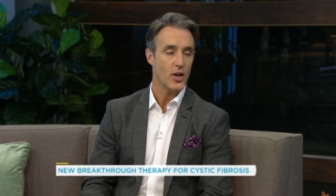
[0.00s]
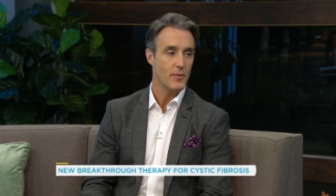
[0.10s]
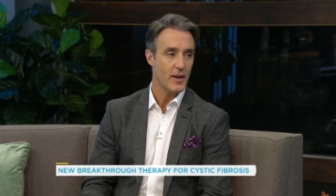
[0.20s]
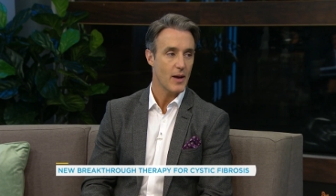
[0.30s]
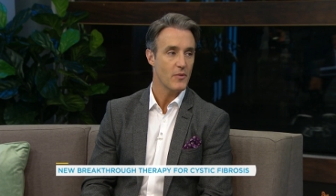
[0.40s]
it
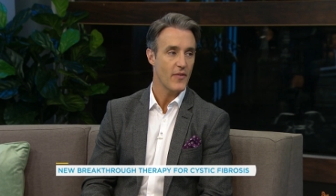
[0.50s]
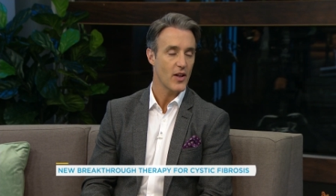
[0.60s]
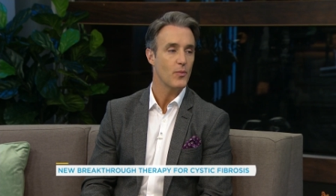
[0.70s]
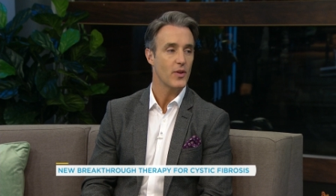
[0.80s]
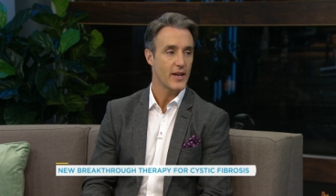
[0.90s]
could become
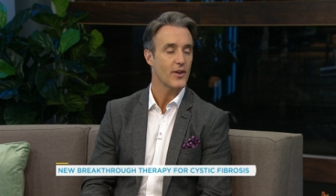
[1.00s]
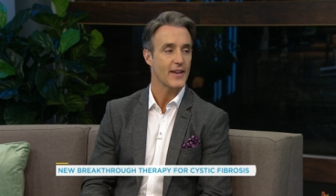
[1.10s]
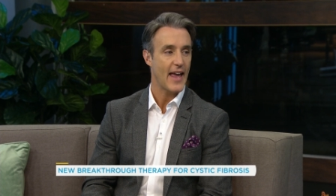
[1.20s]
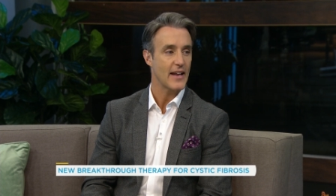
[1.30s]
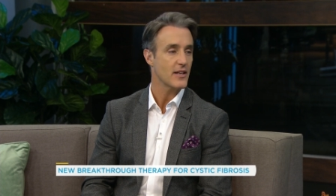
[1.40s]
available here
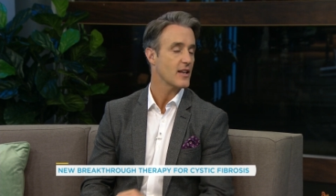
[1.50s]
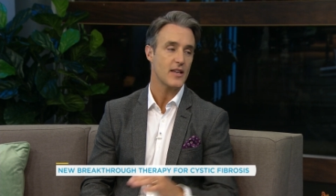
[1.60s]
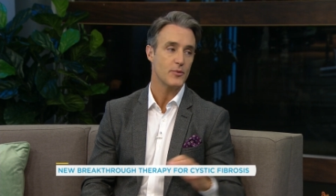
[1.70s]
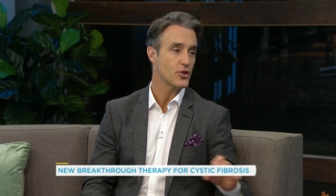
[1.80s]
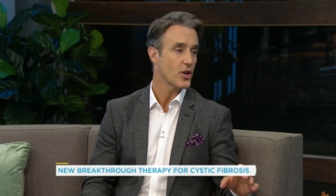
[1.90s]
in Canada? Because
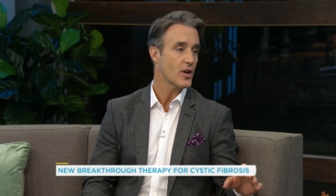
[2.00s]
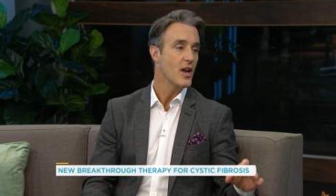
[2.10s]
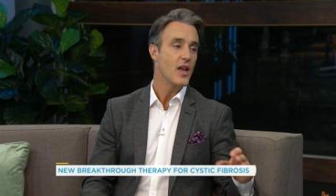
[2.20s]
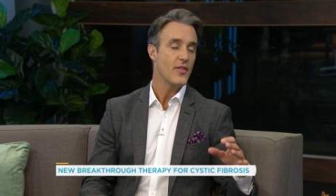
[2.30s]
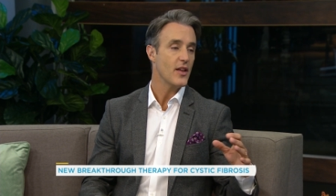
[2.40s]
I'm sure
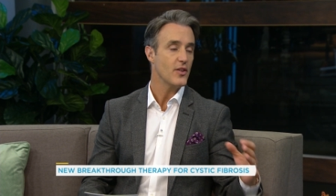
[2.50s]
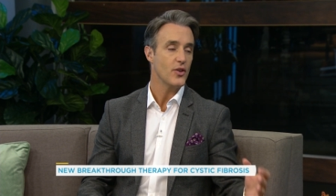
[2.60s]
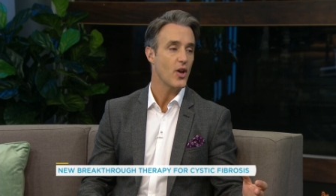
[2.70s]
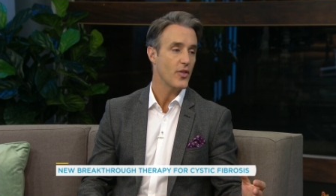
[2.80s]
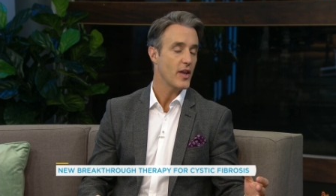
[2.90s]
that
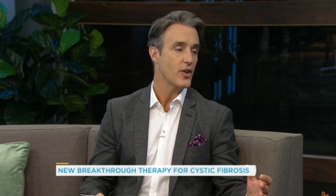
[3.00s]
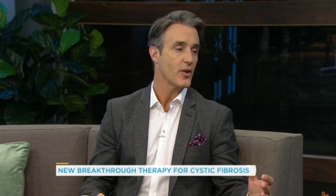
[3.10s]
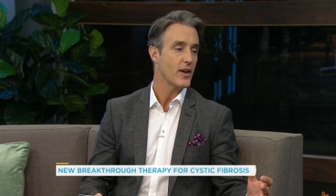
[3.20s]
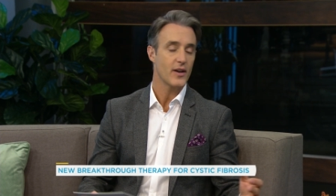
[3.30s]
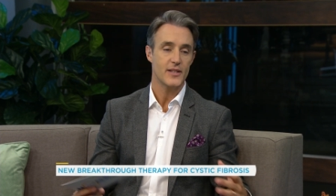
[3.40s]
you, that
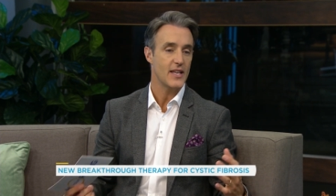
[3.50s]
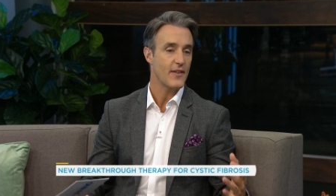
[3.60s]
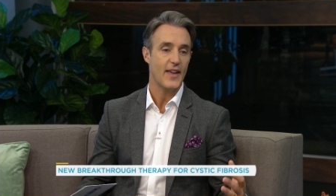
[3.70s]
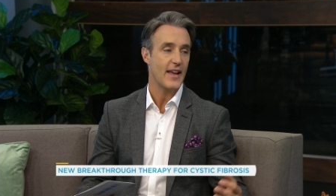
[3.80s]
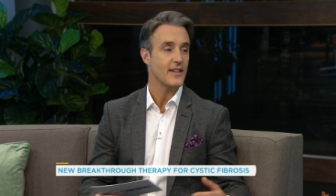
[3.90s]
you're hearing
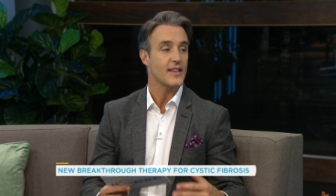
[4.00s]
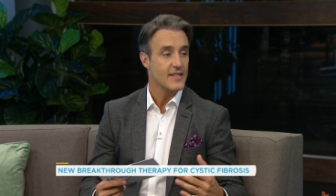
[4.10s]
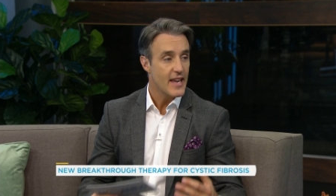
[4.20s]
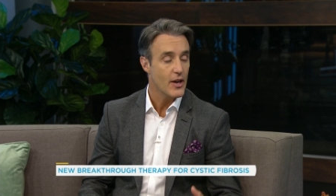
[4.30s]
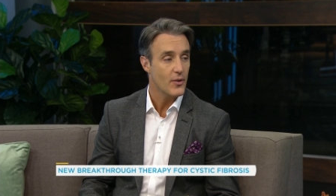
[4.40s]
CF Canada is
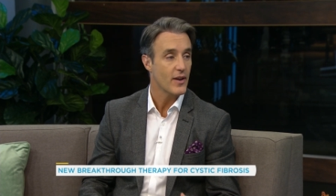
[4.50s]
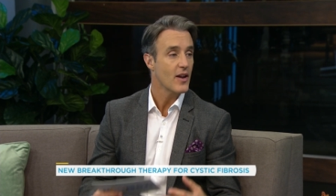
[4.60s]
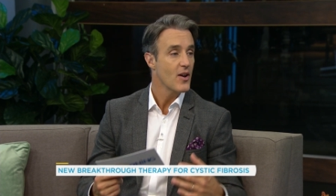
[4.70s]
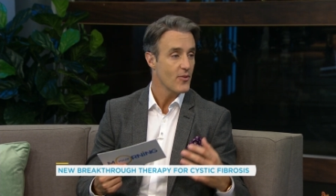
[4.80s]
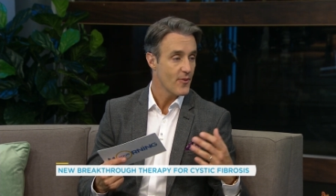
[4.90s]
hearing
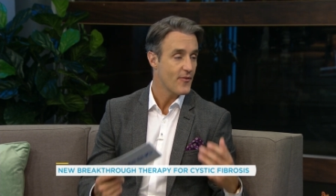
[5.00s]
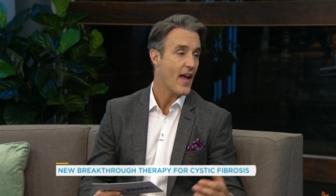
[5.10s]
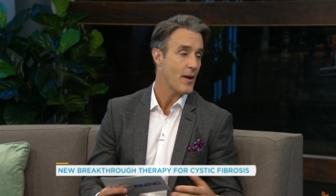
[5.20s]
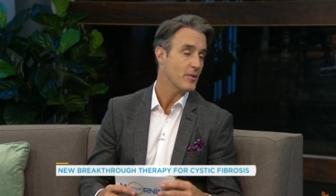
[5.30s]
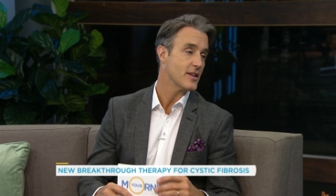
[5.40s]
from
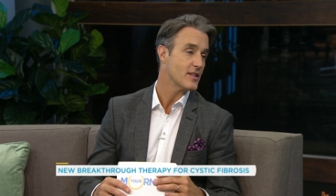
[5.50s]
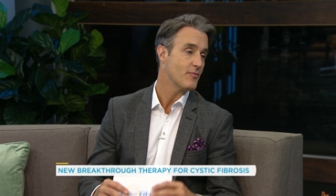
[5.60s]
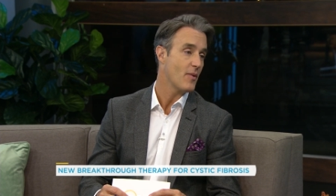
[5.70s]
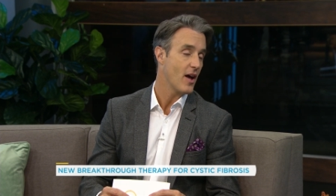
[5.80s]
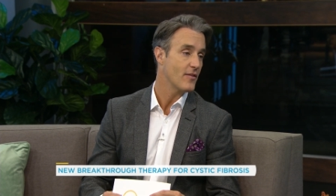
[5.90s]
families of
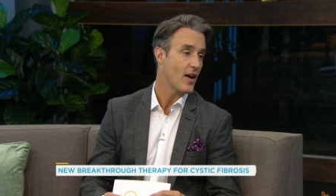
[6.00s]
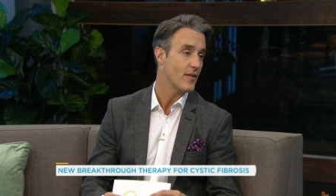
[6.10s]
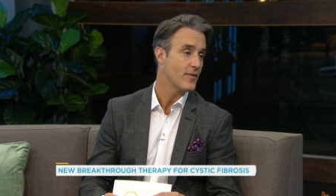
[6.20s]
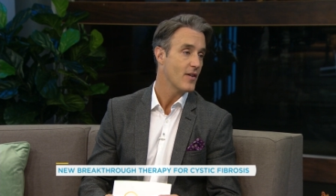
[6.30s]
of, of,